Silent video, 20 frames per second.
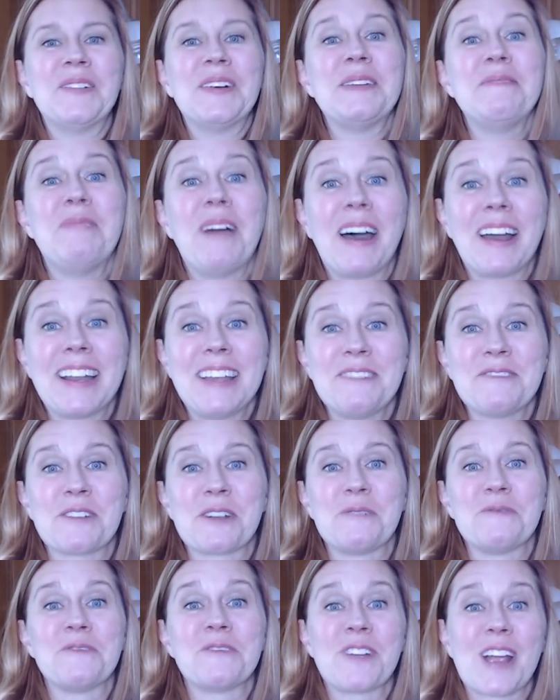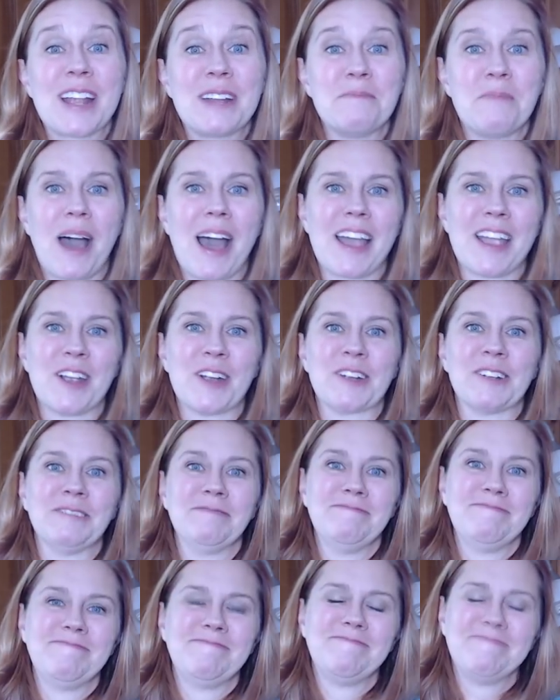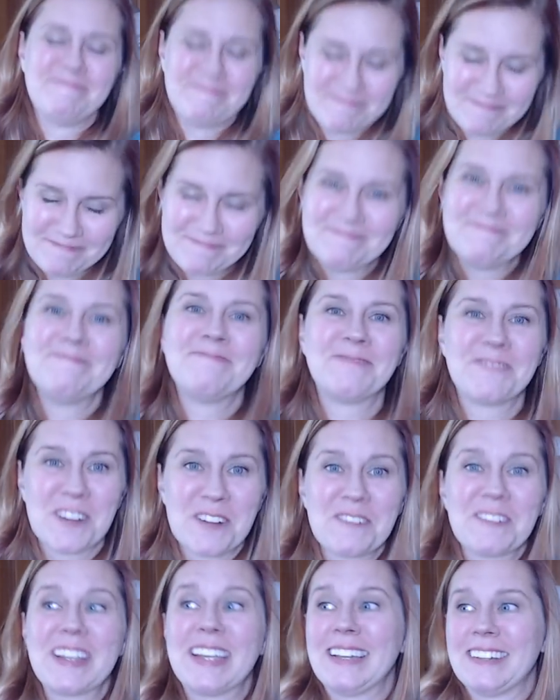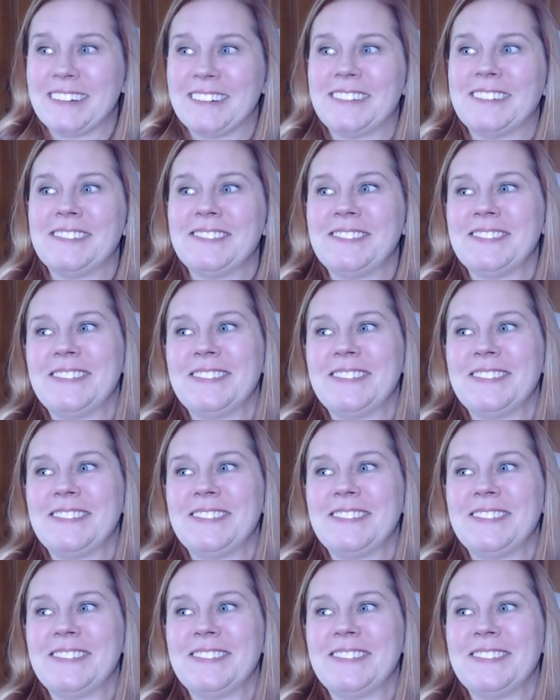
bought it from Fred Meyer. For real.